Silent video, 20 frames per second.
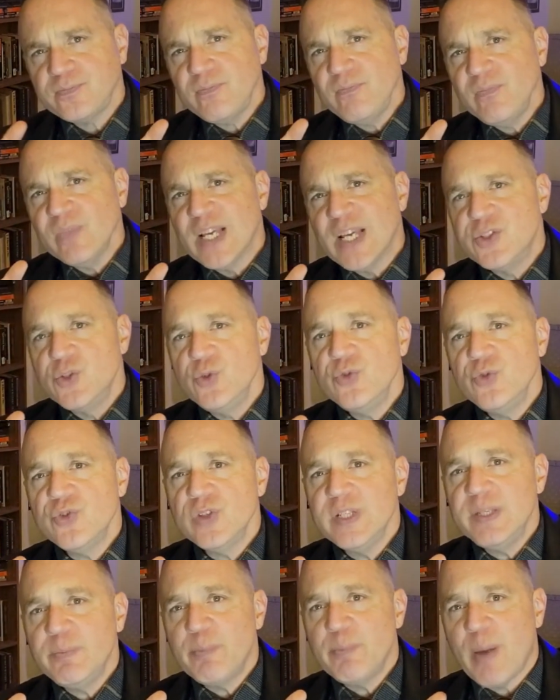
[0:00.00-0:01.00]
It's
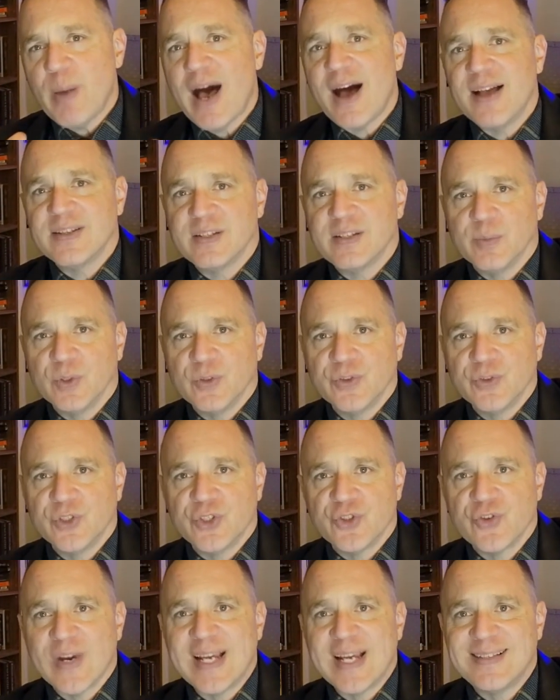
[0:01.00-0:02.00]
usually possible to
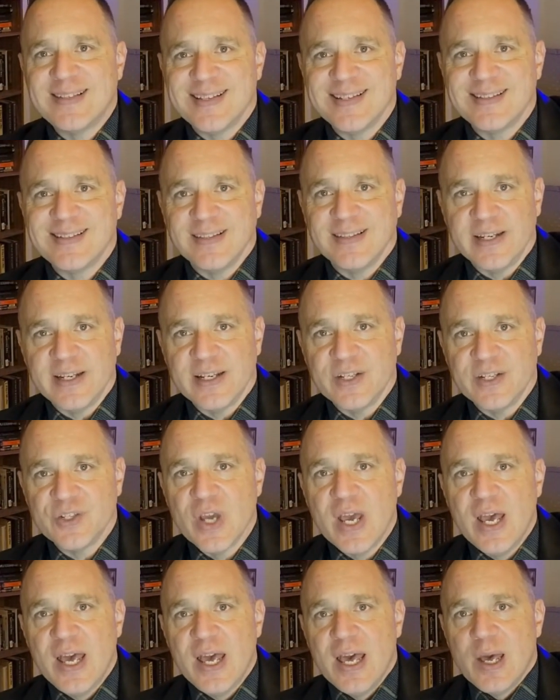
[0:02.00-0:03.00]
trace this lineage
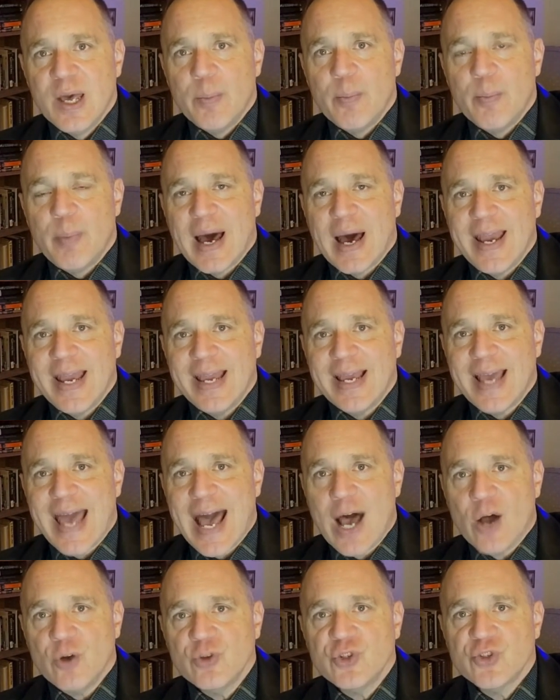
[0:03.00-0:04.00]
by
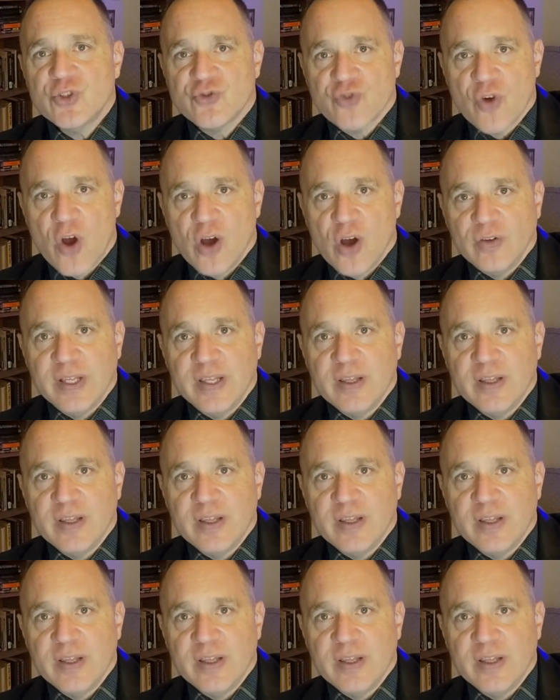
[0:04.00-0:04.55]
how strongly the